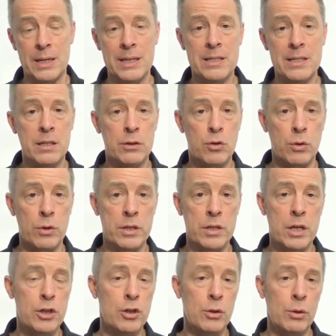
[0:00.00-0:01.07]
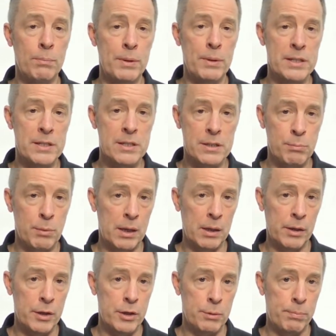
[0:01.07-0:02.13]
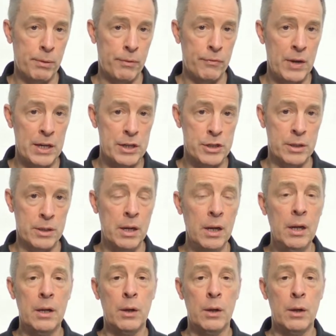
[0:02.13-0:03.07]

is the traditional business model in your profession